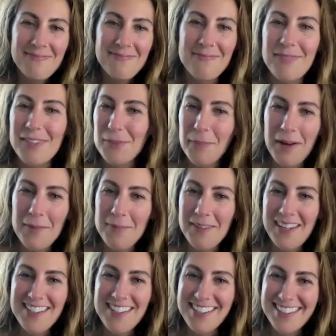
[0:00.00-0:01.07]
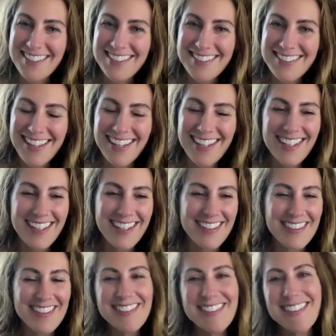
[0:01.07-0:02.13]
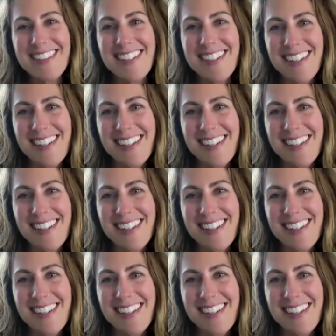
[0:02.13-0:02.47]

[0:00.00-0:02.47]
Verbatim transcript: it's my and pleasure. Thank you. We